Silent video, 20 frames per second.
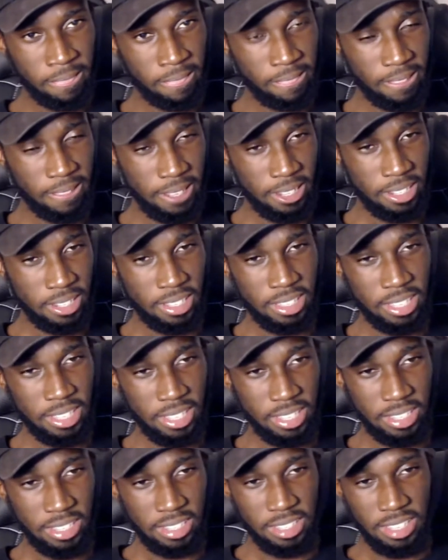Good leg,
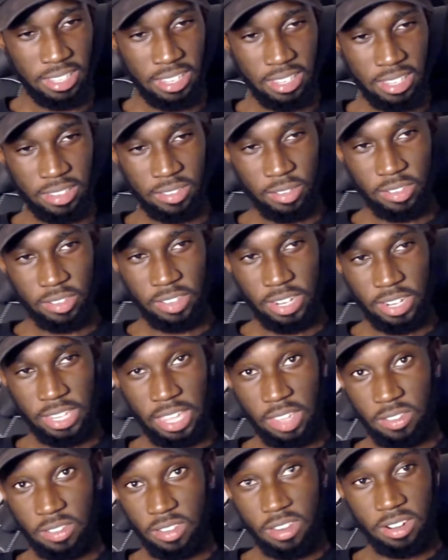good leg. So this is how the game
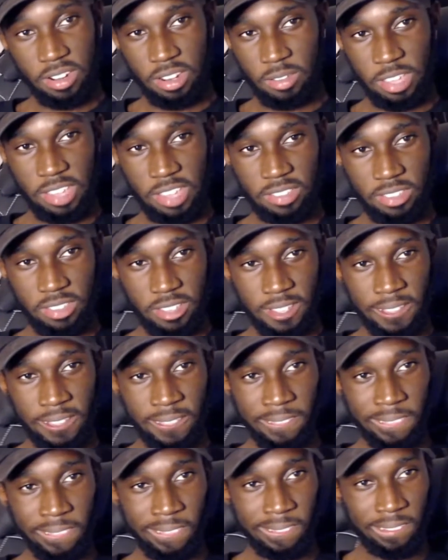started, I'm guessing.
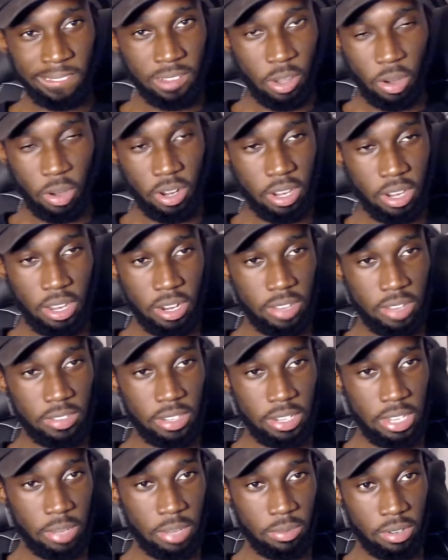Oh, no, that's not how
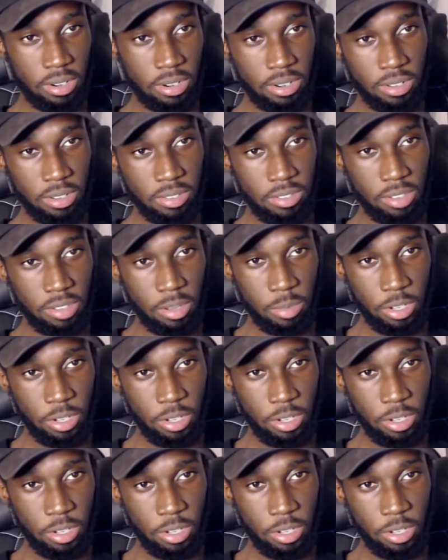the game started.